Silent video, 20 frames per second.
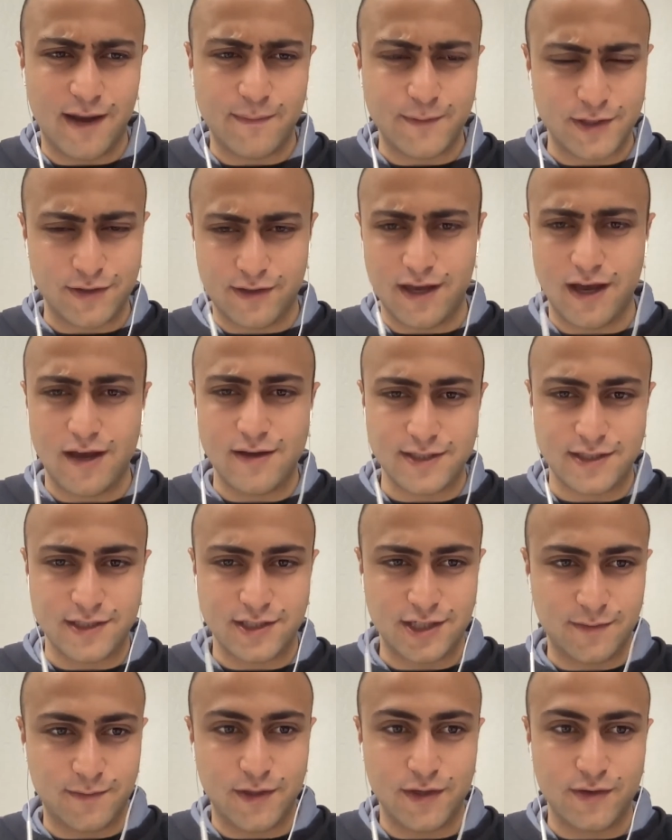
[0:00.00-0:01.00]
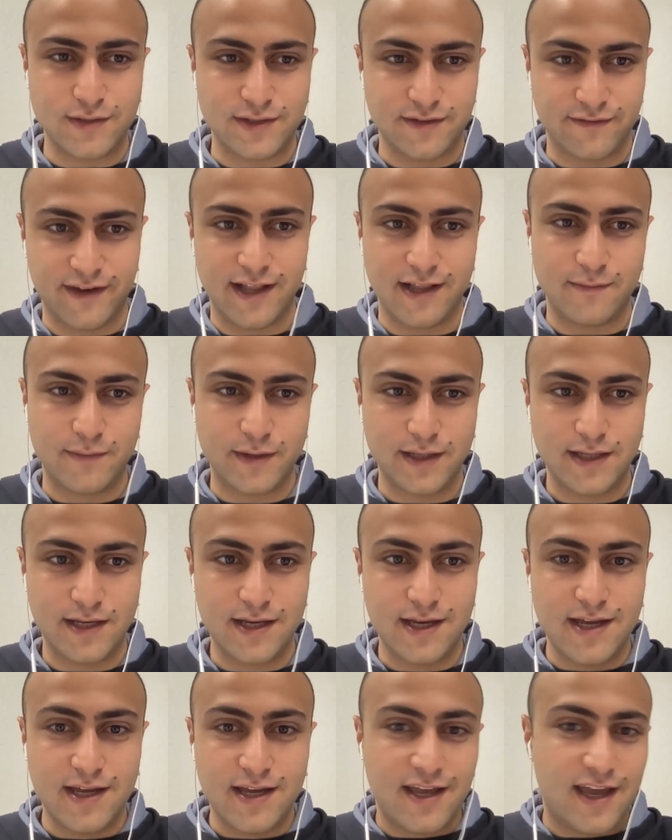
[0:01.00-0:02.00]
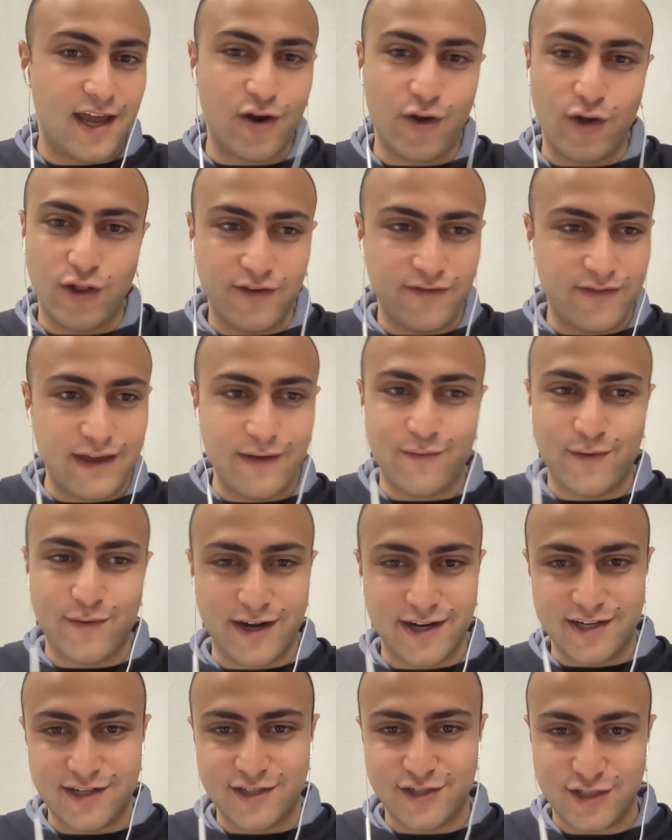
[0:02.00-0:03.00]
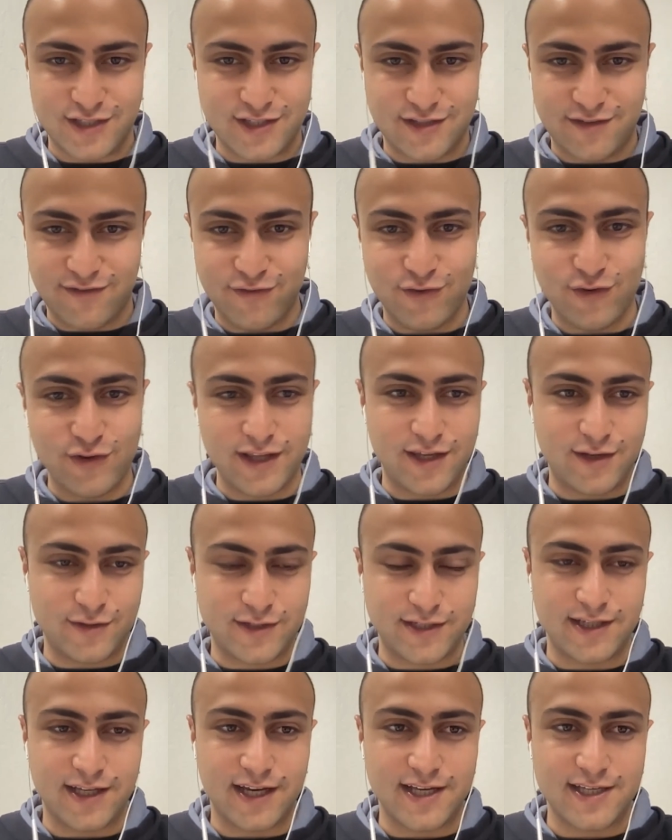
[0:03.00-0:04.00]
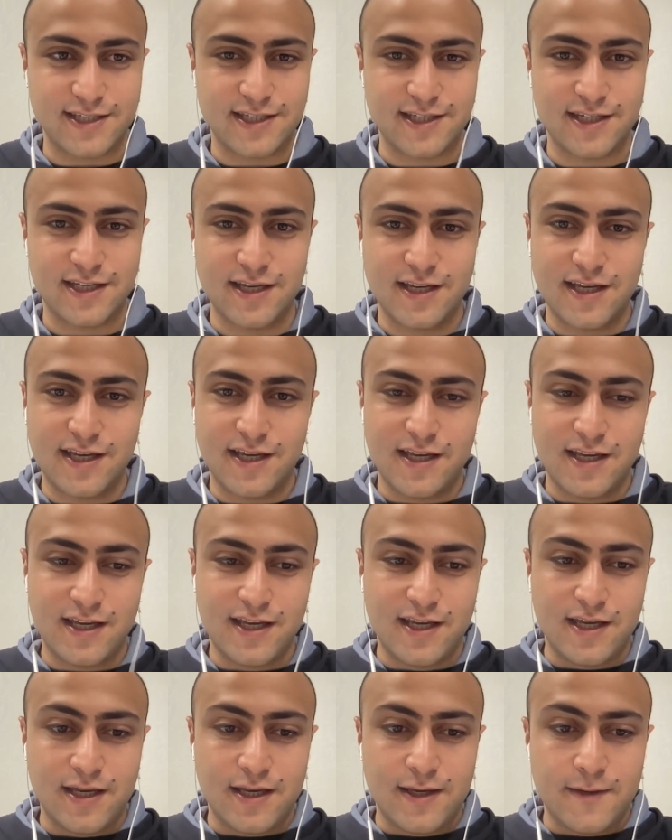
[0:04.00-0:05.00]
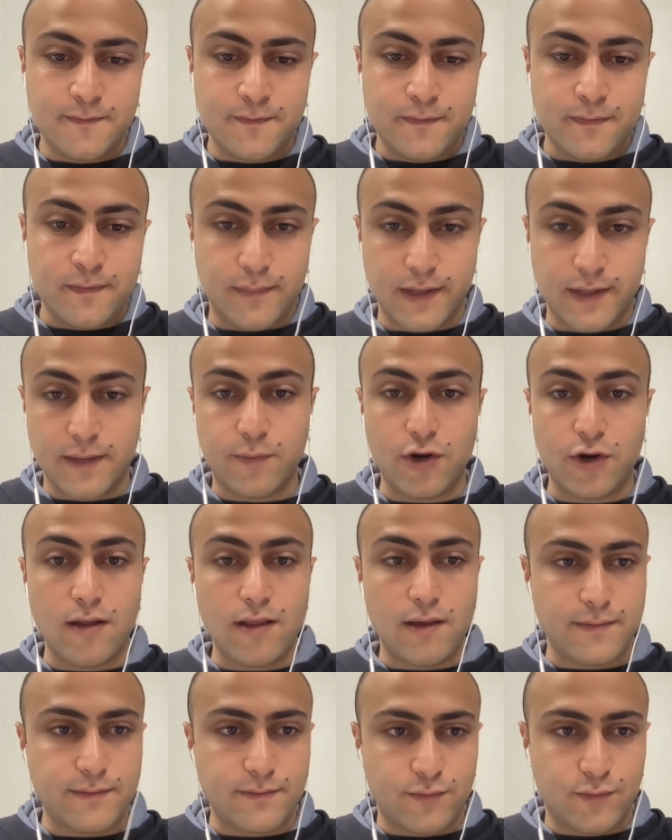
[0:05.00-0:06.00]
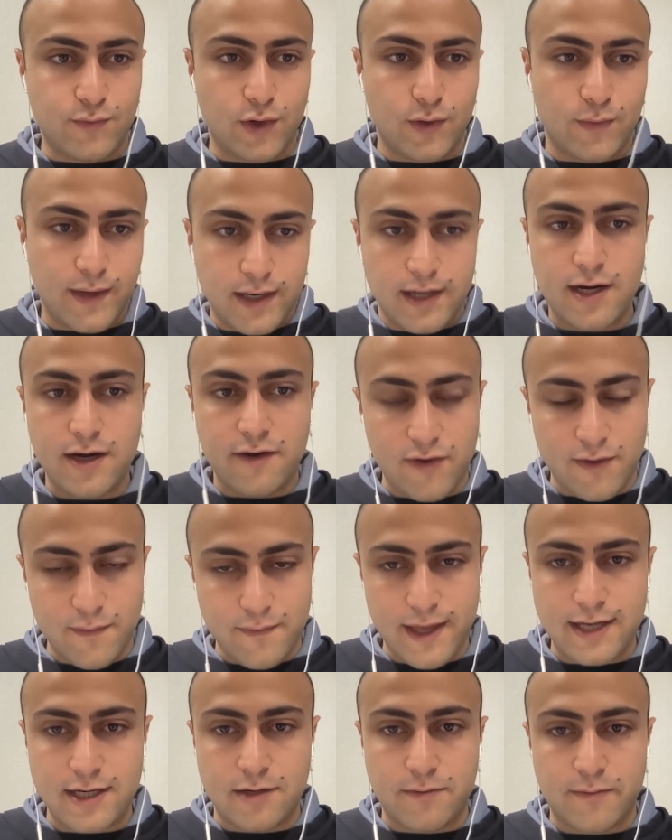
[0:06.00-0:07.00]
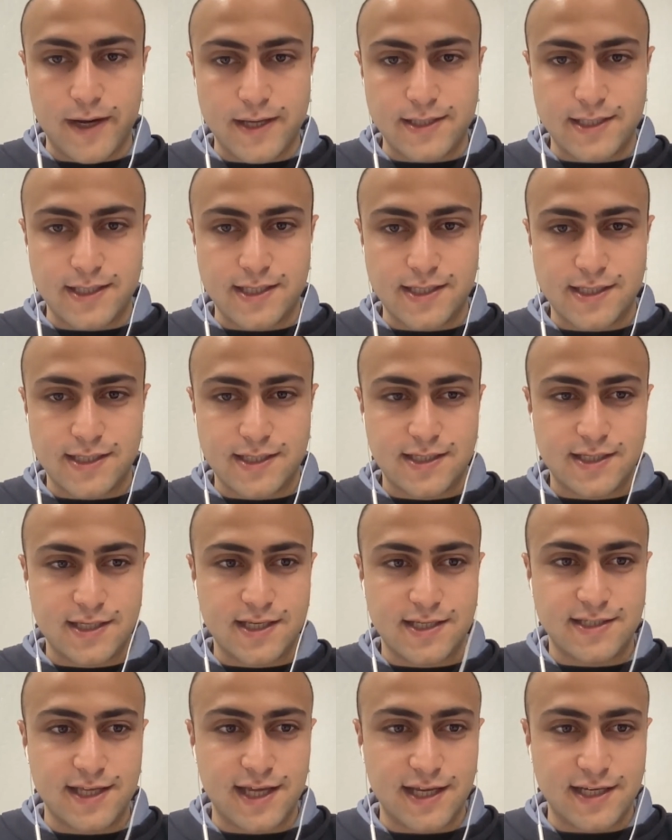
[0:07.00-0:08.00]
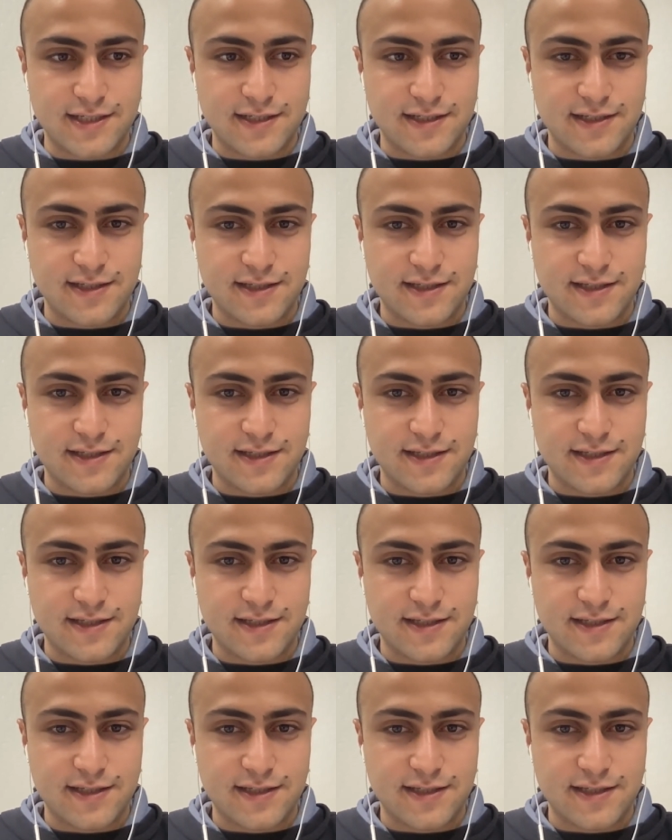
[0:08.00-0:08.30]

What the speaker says: up to 1,000 GPUs available, and all of them were just fully utilized. But the problem, what we learned from enterprises is that